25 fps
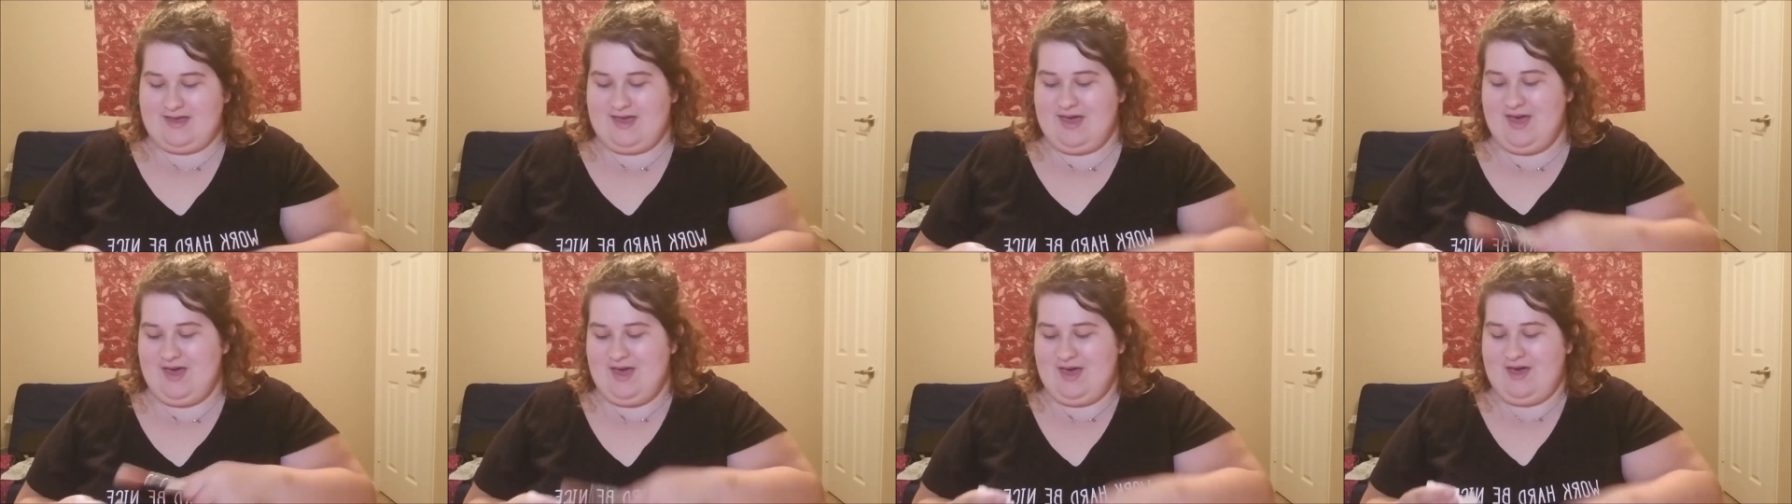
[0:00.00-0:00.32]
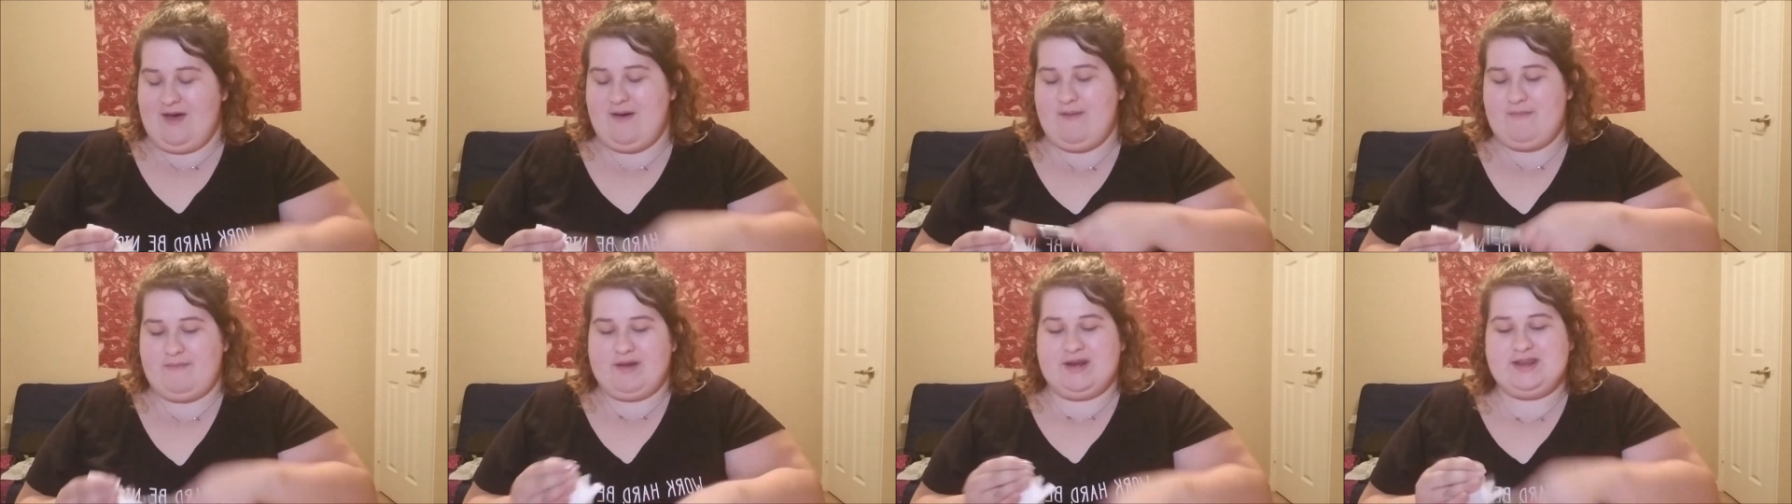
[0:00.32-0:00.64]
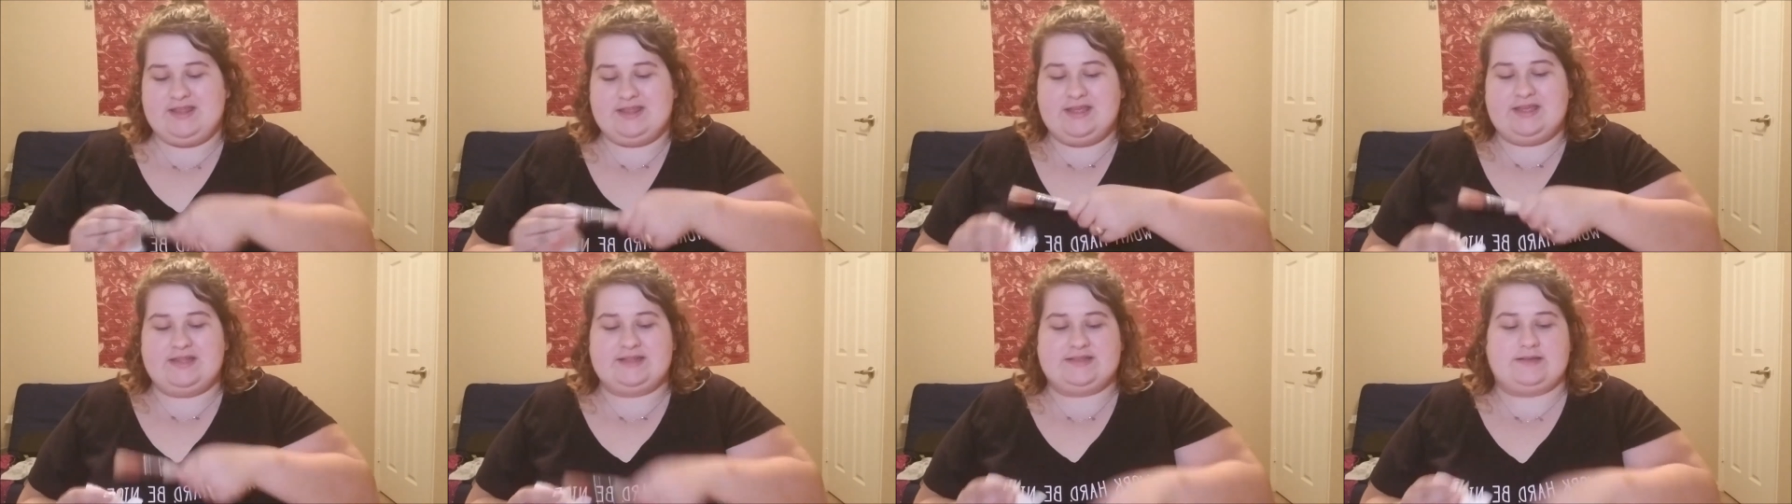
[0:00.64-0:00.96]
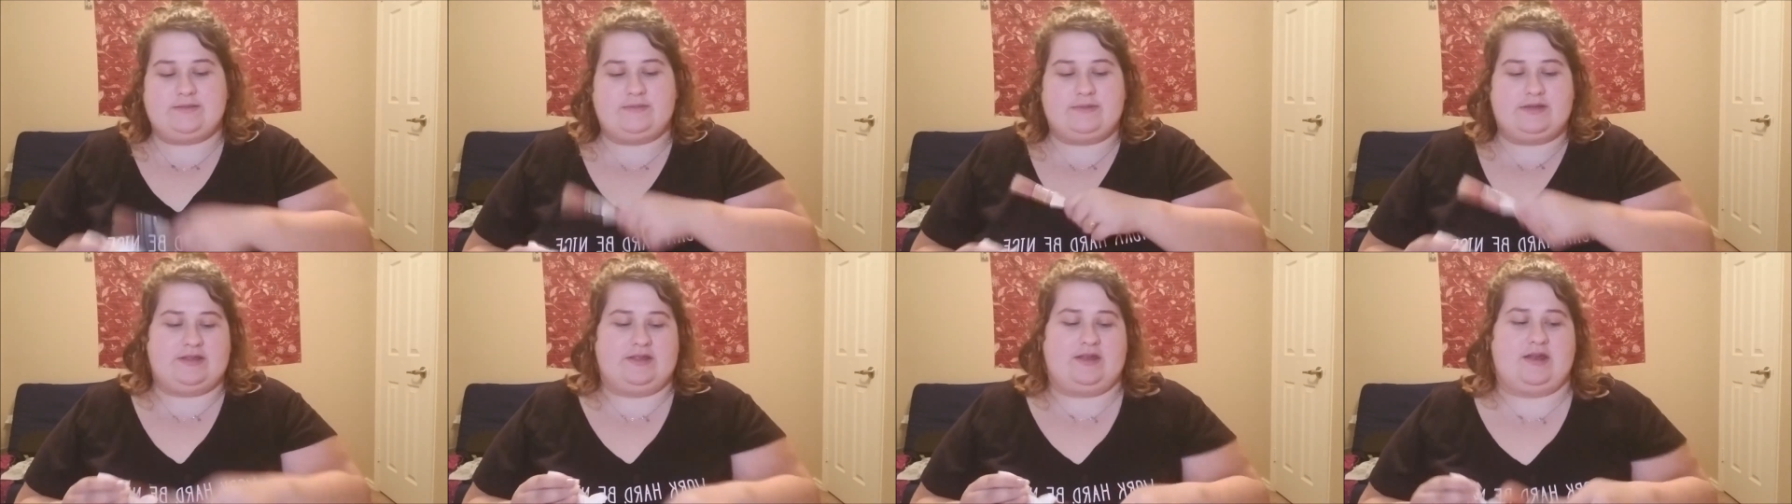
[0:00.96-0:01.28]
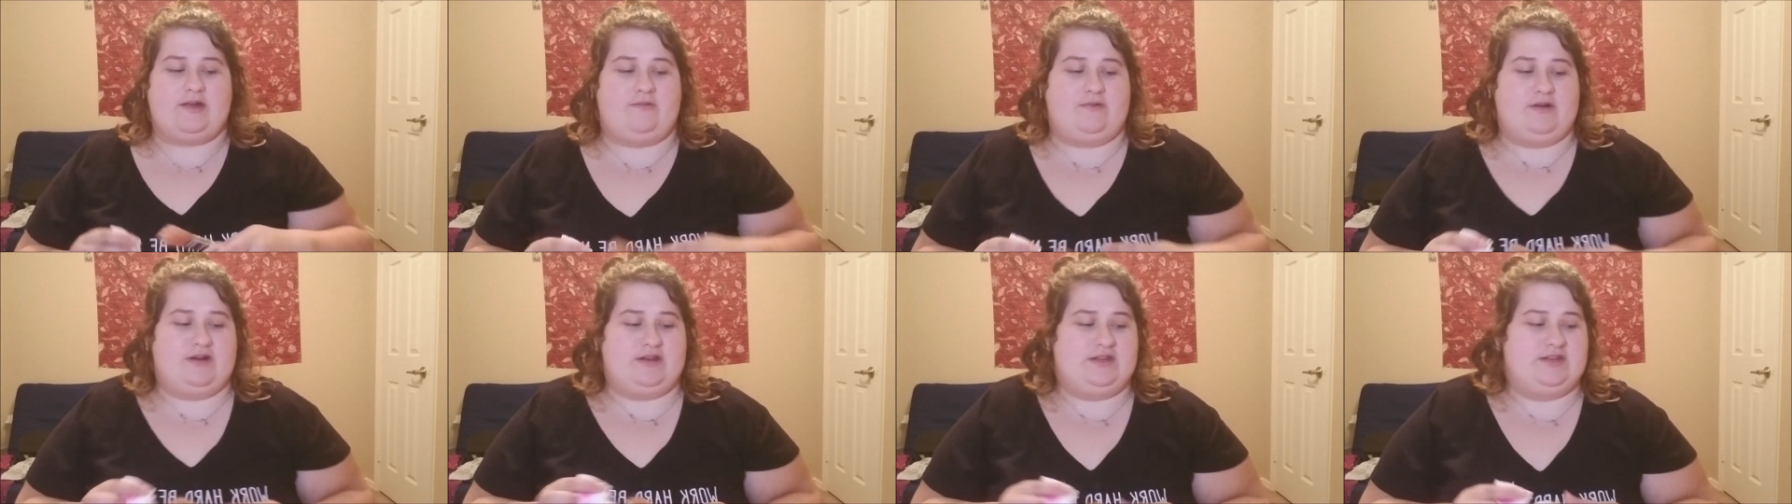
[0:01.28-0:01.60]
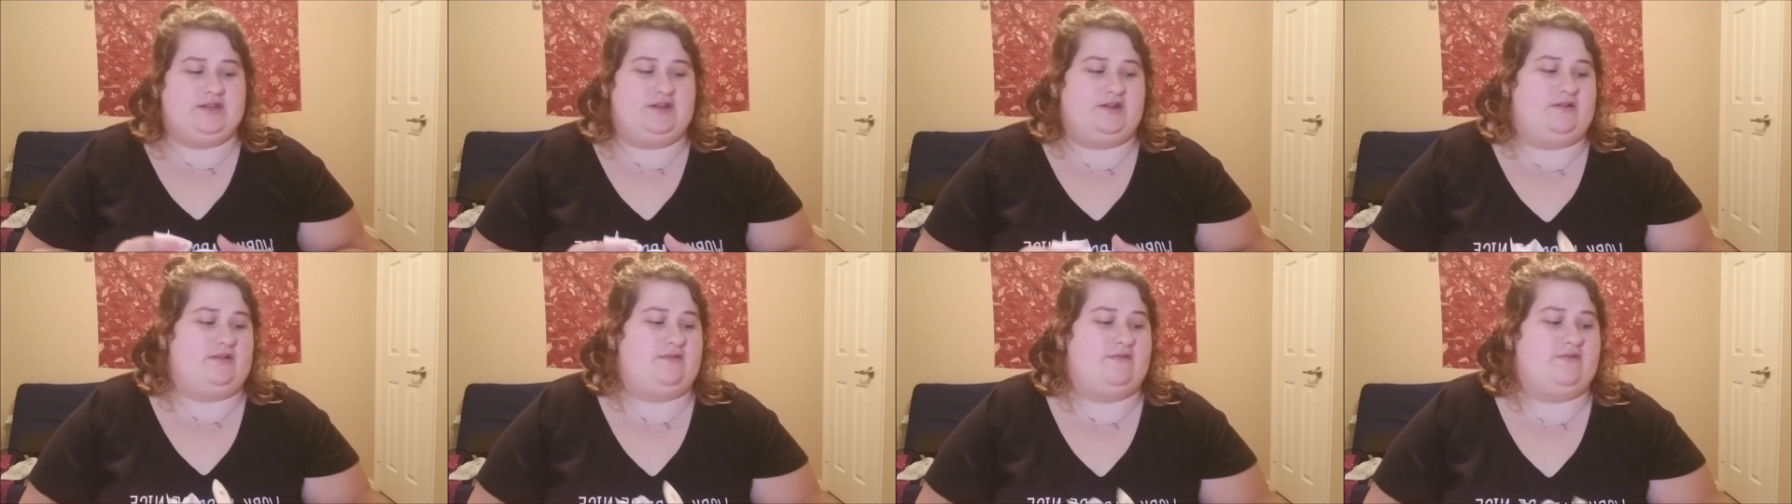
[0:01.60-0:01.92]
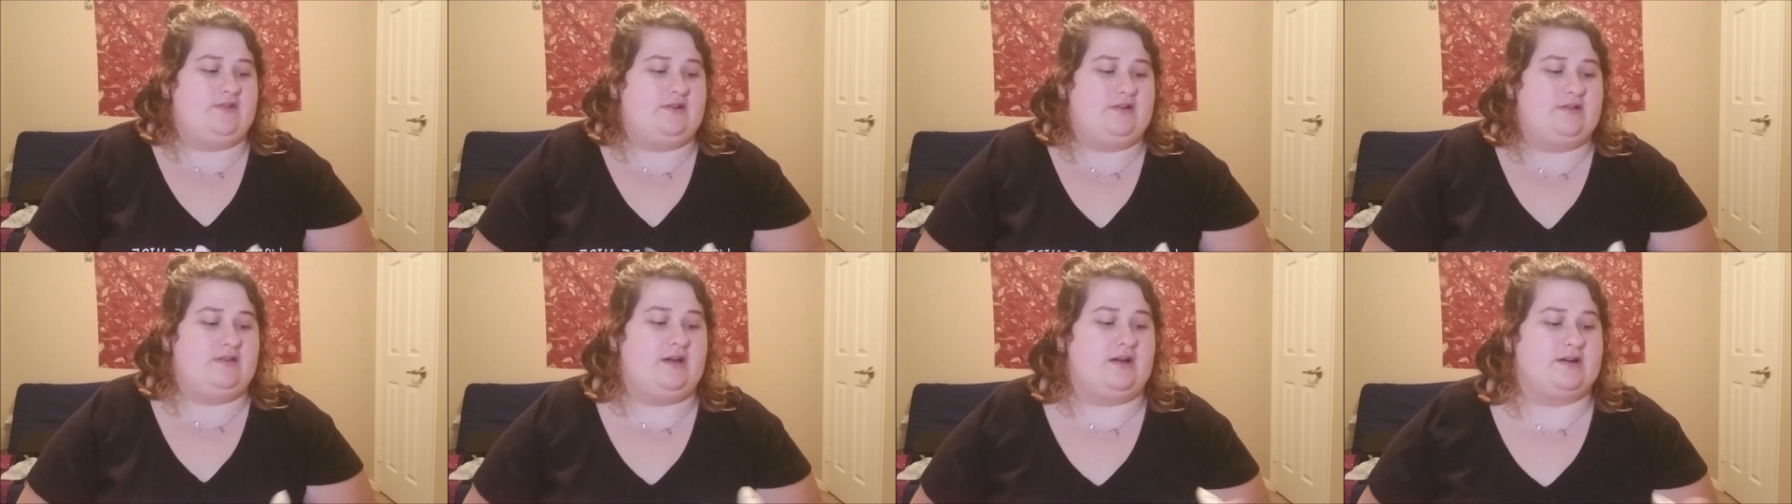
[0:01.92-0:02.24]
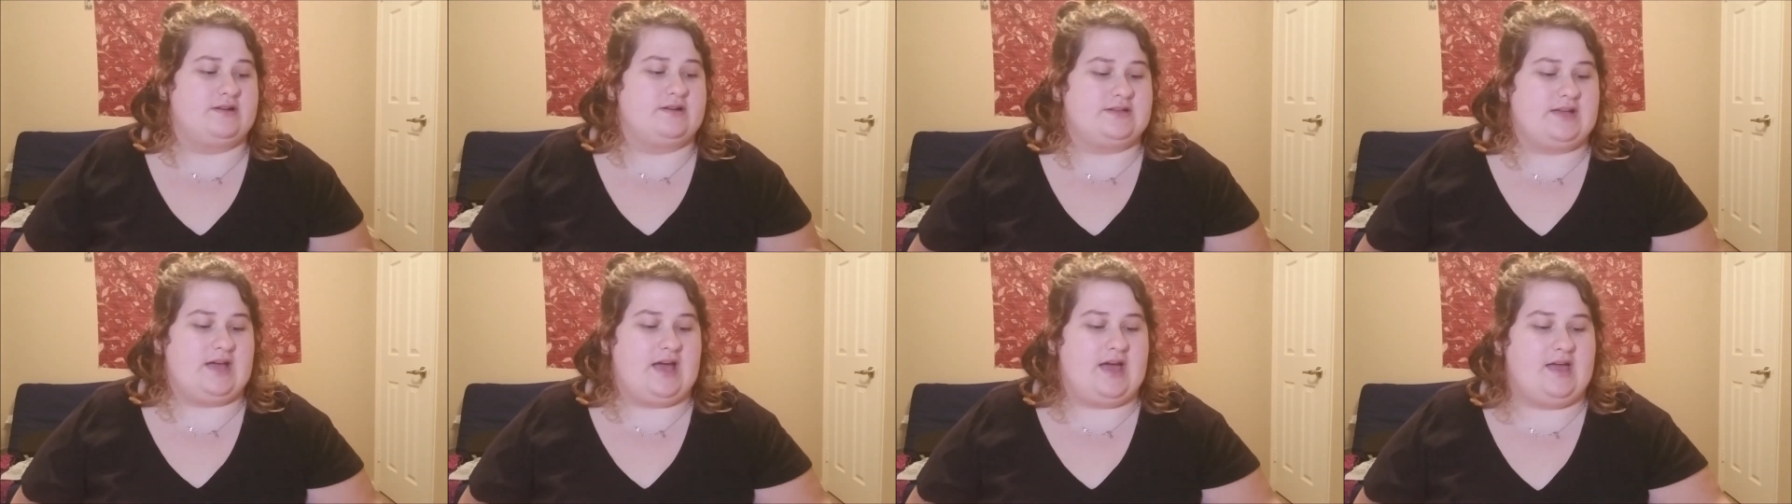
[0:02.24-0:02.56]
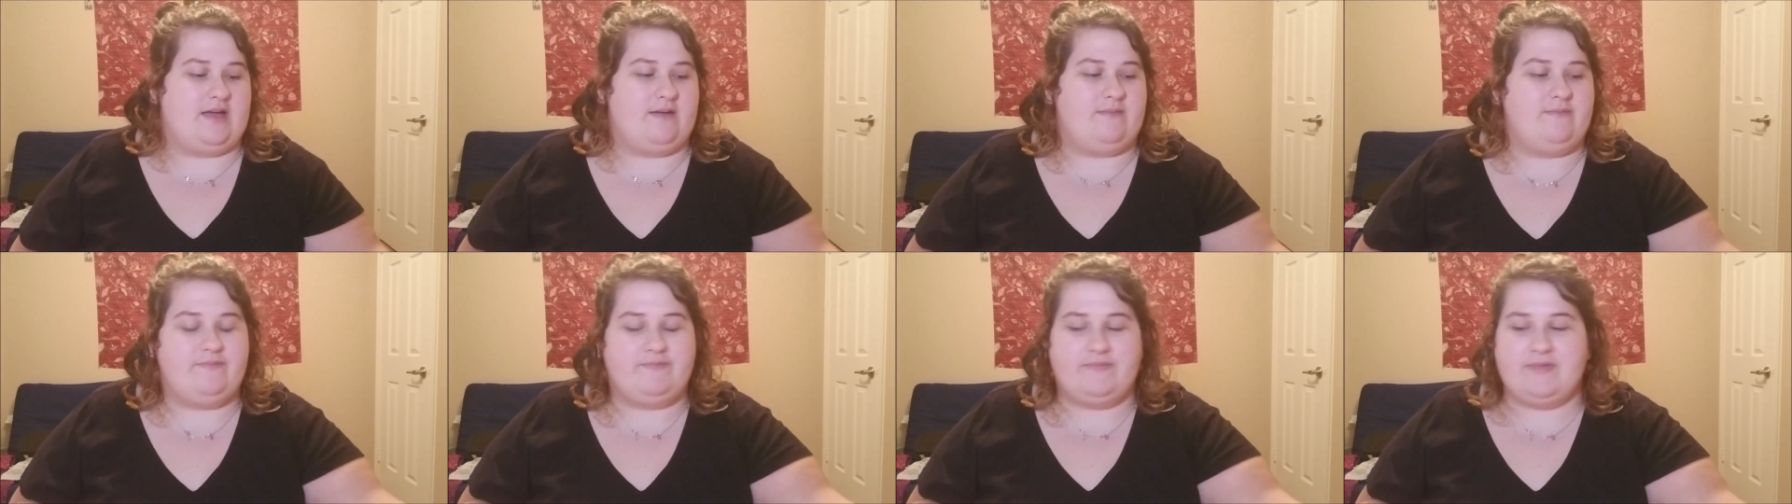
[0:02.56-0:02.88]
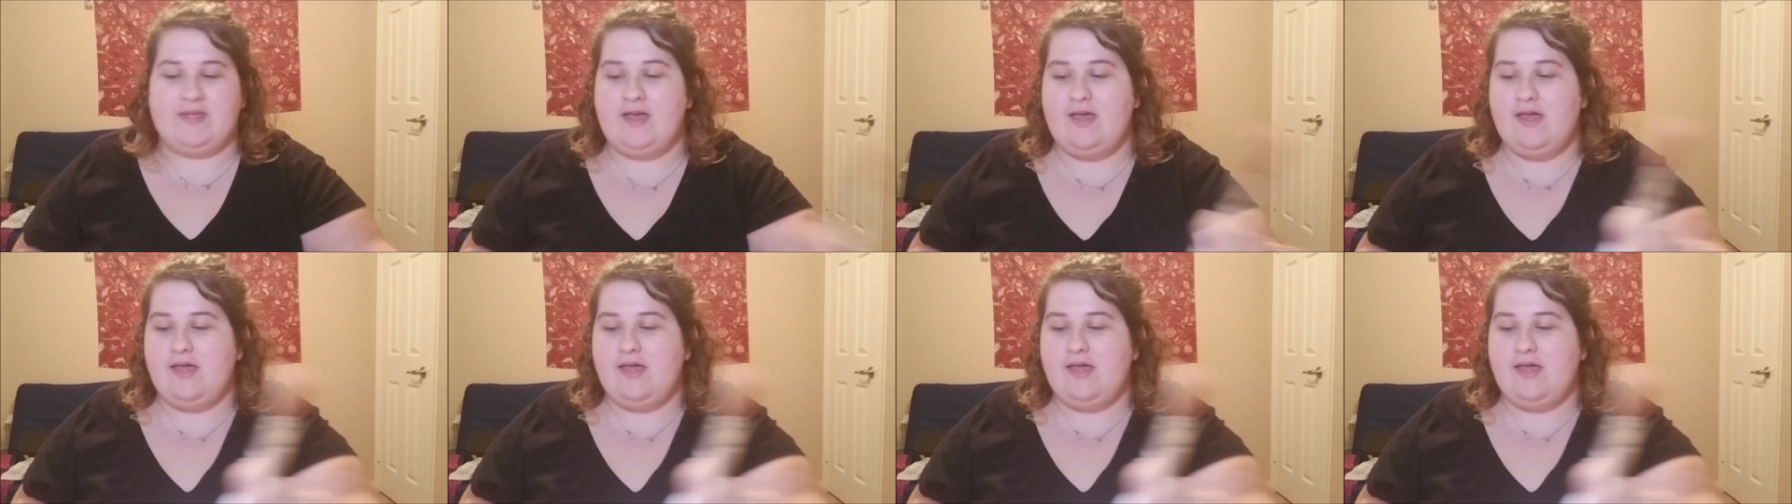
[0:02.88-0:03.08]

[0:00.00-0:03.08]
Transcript: Um, but I think it's something that I wanted to do for a long time.